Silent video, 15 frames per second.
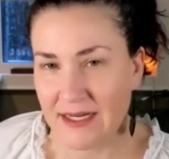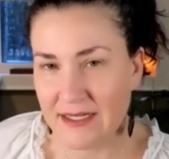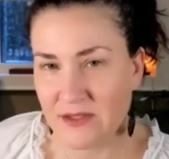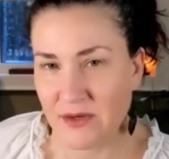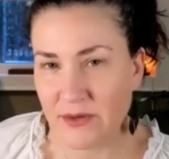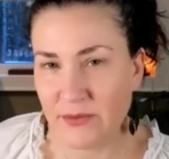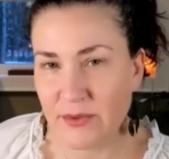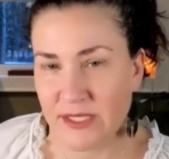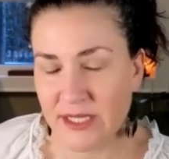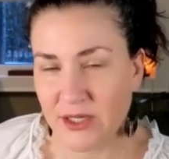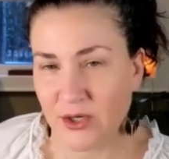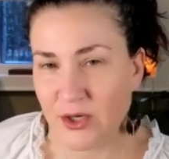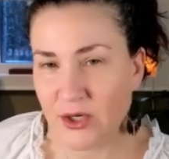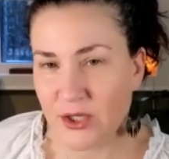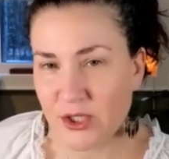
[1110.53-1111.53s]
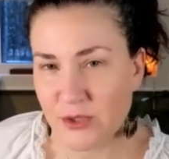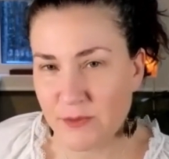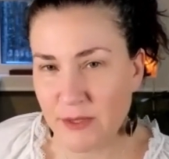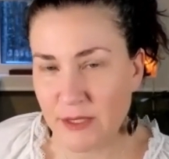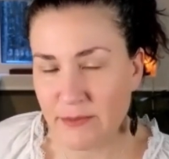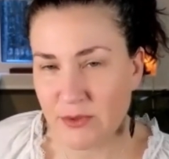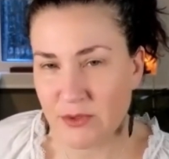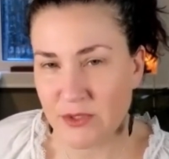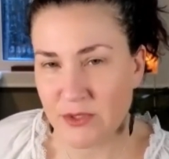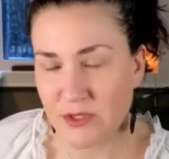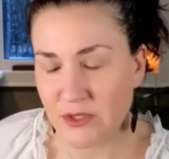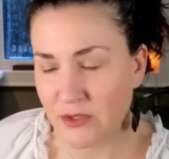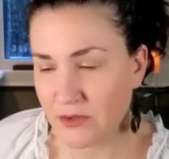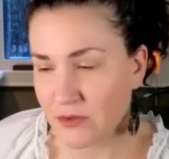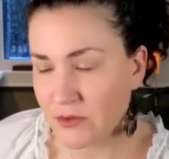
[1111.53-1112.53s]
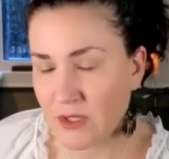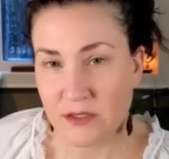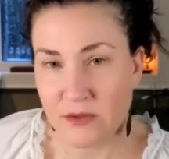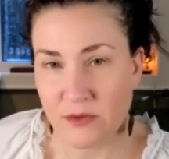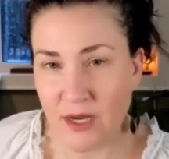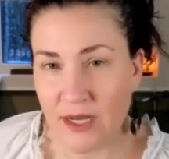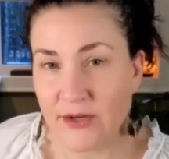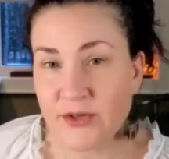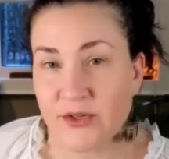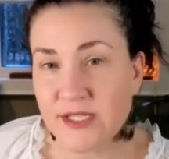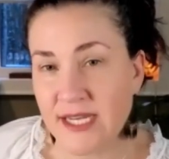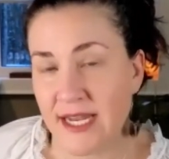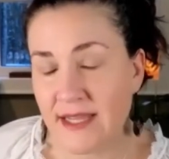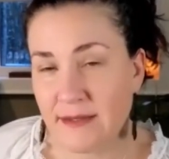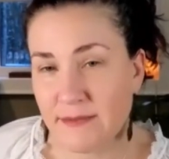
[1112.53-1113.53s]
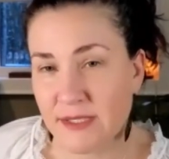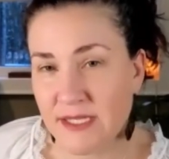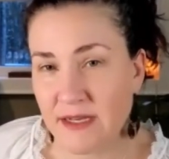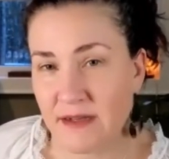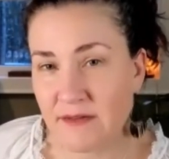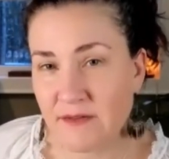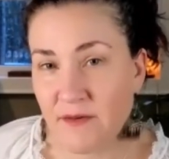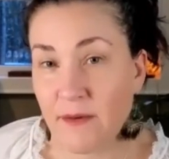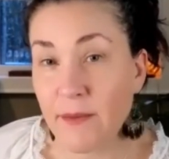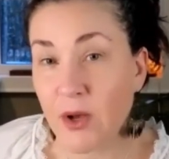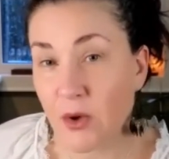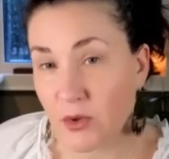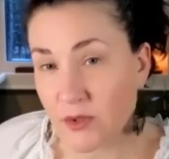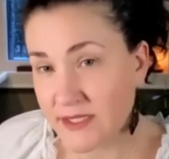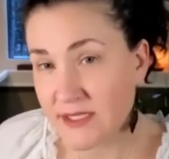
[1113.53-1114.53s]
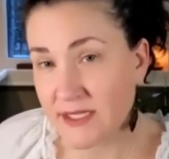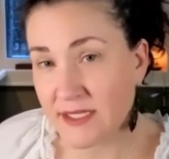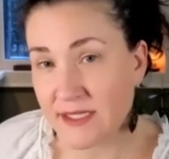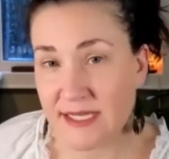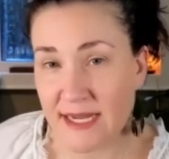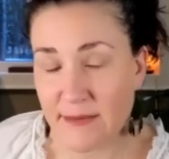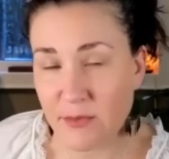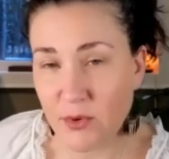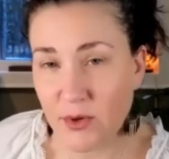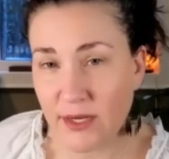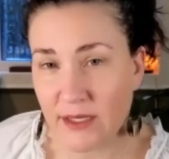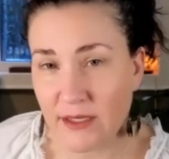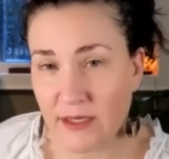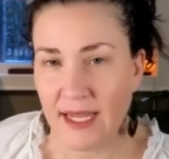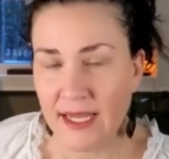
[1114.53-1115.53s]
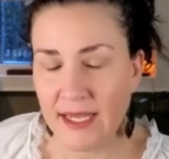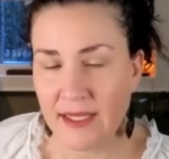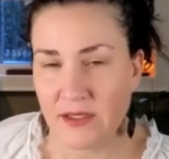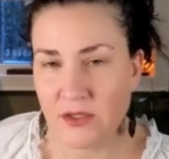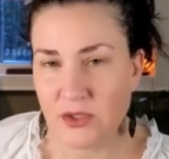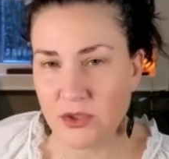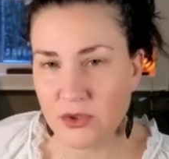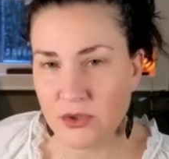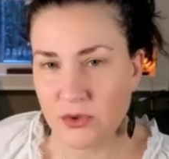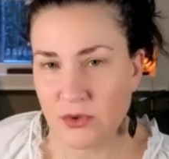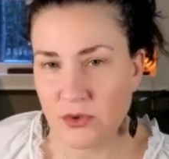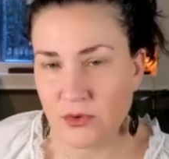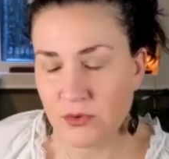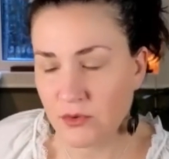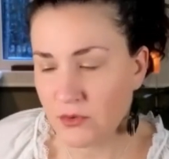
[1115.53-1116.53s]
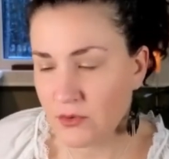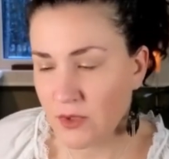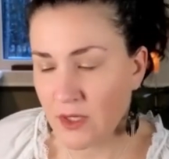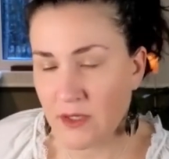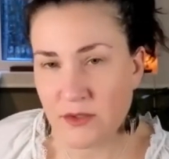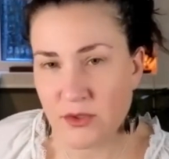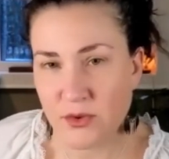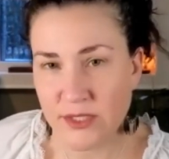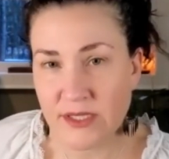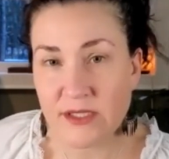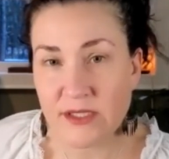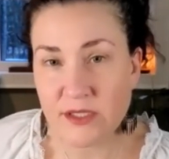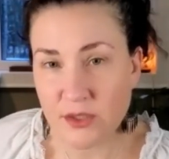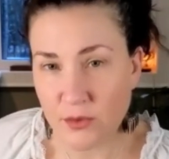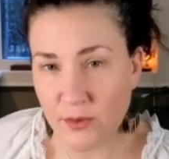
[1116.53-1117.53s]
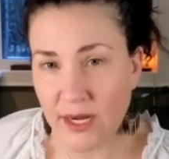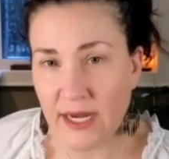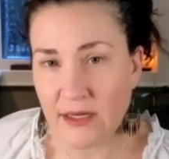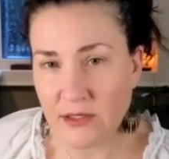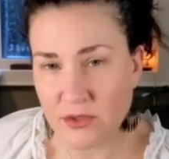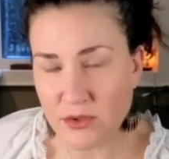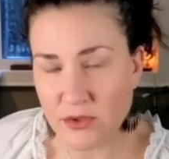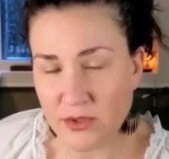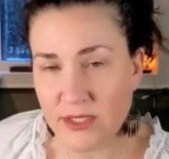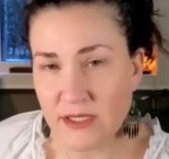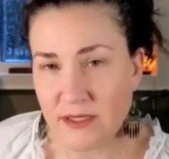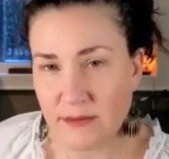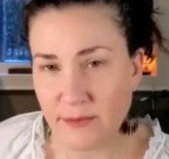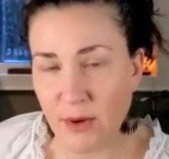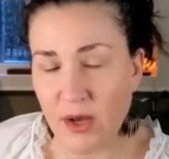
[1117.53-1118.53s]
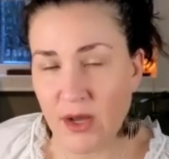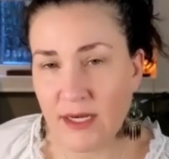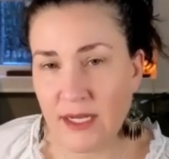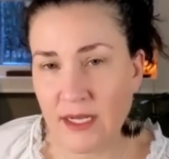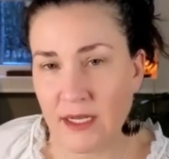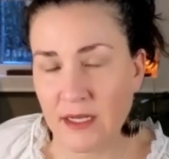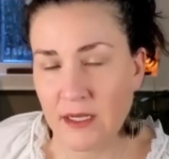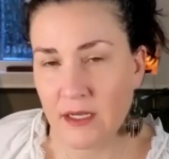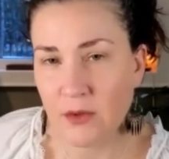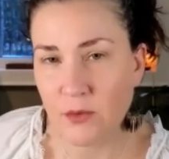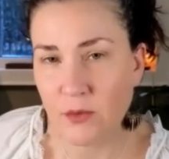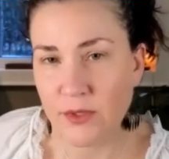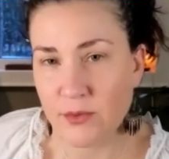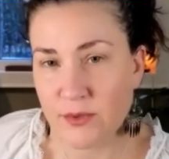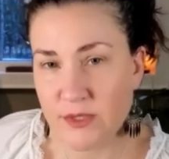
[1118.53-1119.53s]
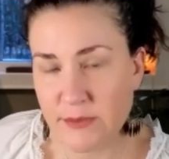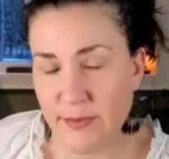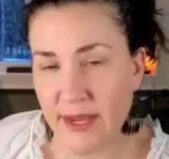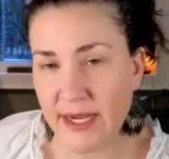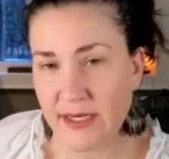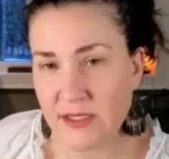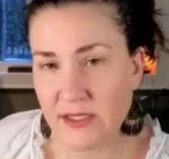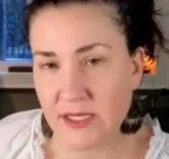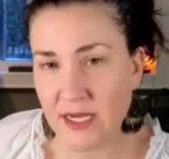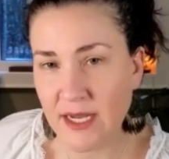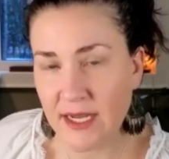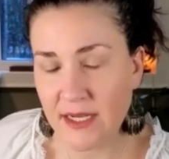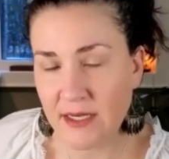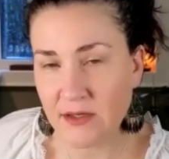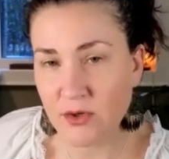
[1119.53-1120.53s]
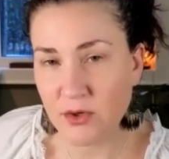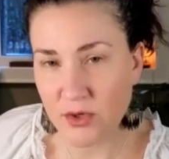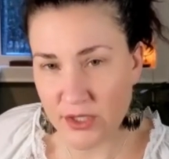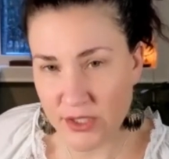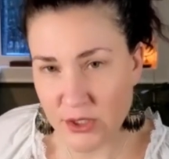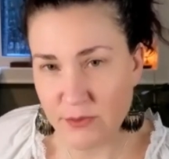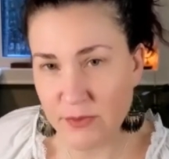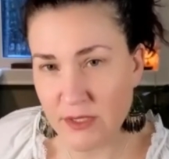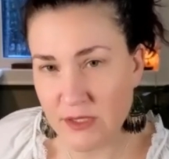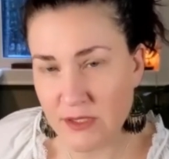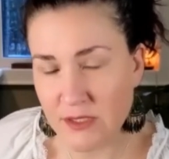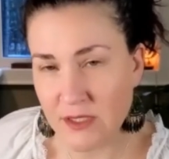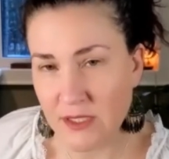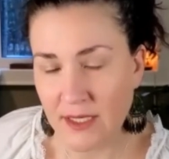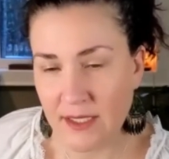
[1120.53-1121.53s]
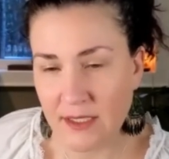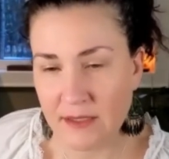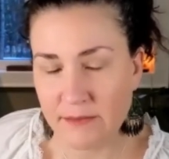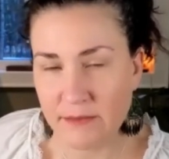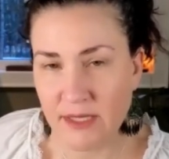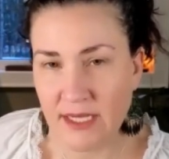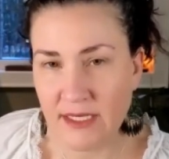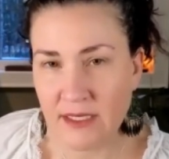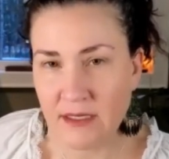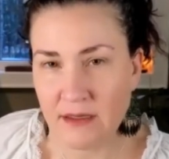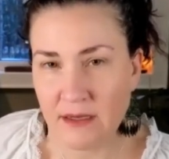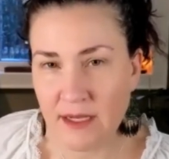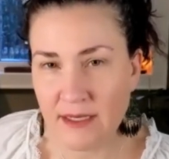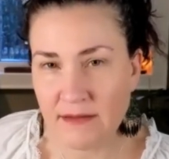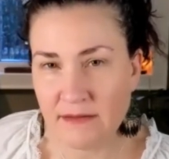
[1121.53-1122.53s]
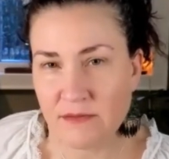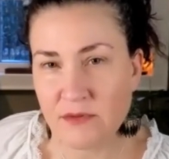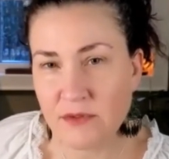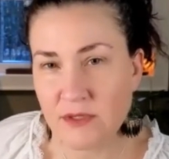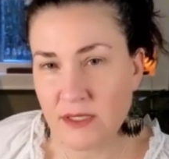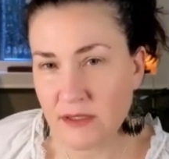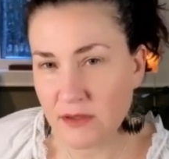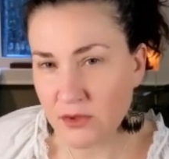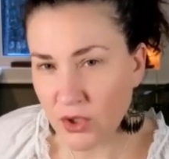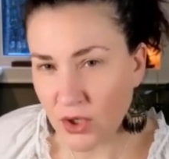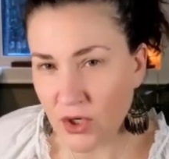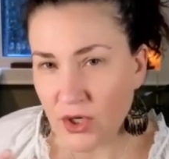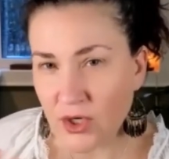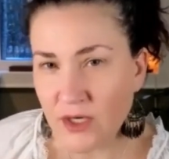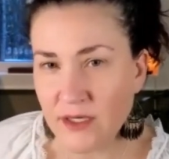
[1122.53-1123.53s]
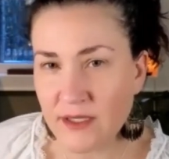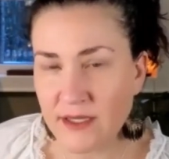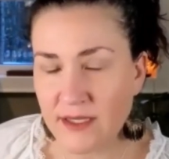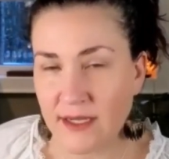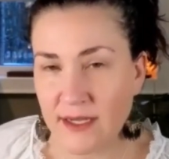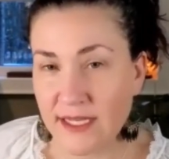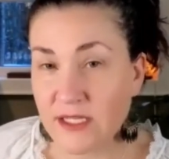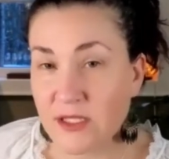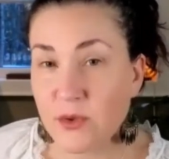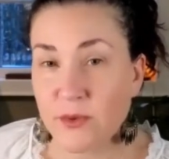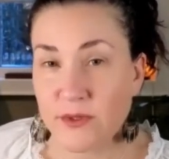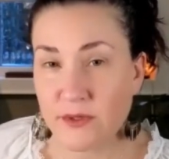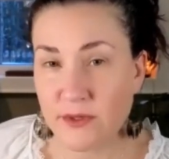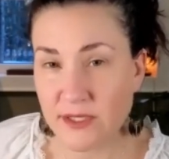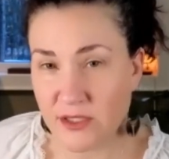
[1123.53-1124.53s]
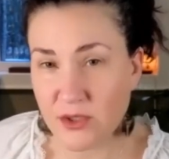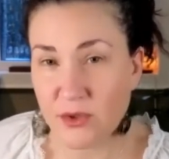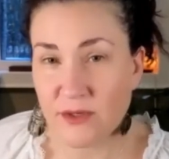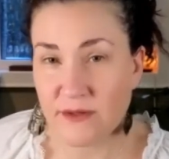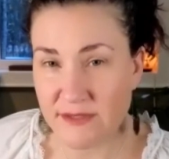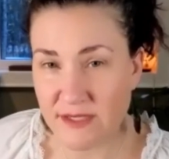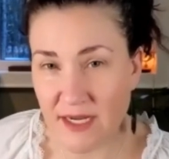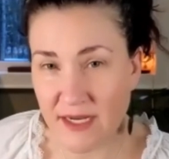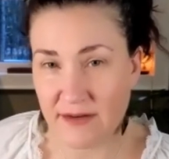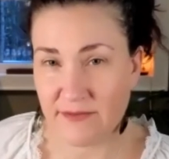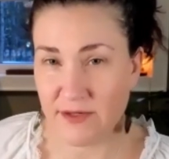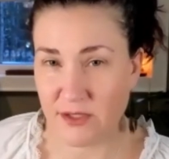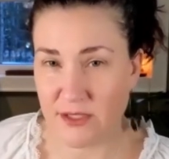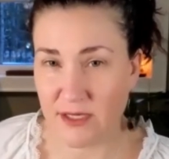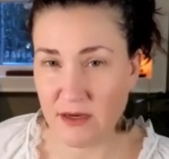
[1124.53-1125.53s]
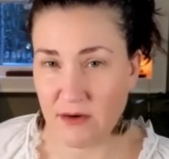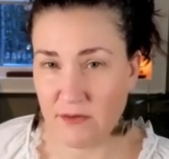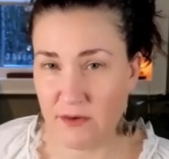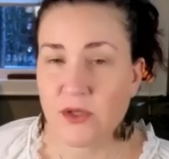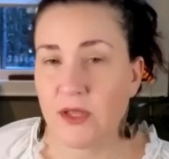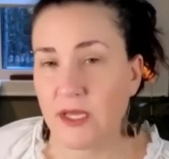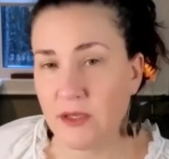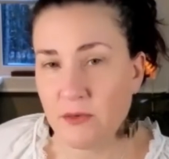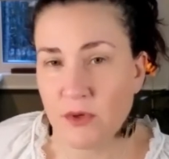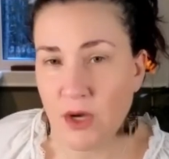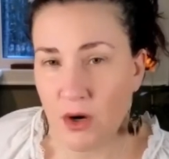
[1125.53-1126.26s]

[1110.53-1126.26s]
So I really encourage people to understand themselves from a holistic standpoint, and to treat the terrain, treat the body with respect and nourishment, and learn the intuitive side of yourself, so that